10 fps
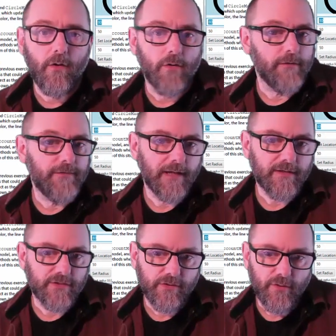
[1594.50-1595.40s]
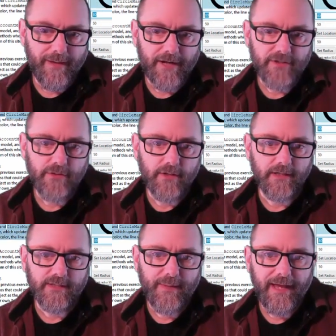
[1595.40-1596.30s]
Or if you like the circle manager, you
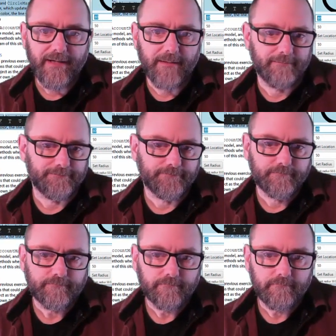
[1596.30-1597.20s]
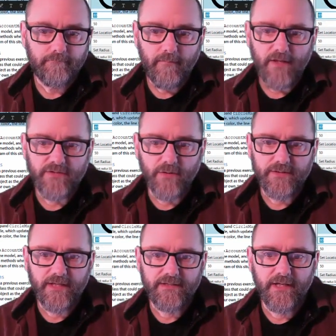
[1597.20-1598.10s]
can expand it.
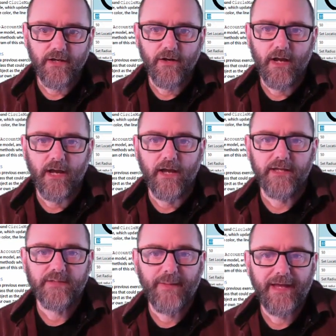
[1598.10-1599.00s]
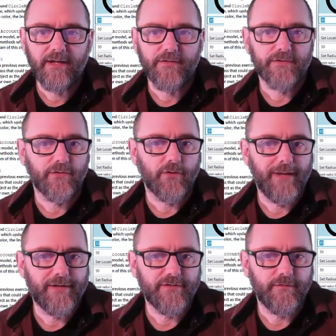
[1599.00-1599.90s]
So it says here, expand on the
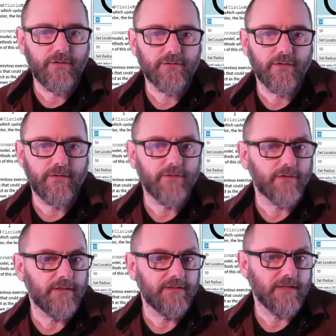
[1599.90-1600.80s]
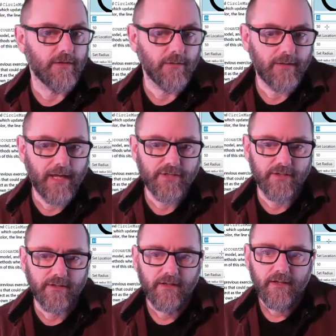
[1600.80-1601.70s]
circle manager view so the user can set the
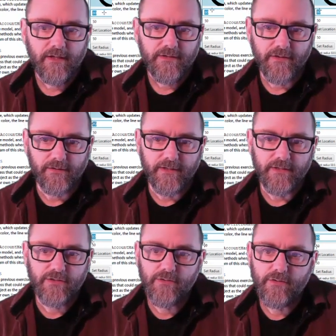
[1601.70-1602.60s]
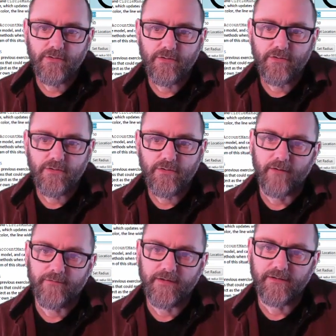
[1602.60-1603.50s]
location. So you'll need two new
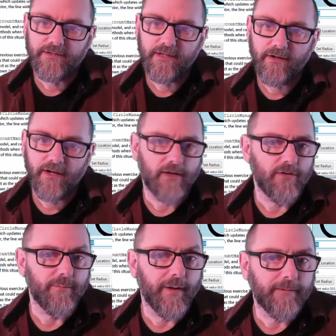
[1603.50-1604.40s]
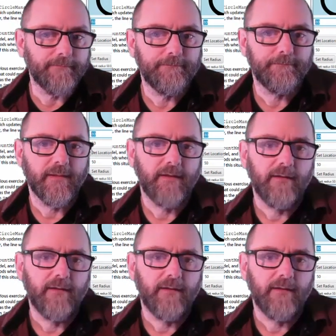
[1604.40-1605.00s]
fields here and a new button.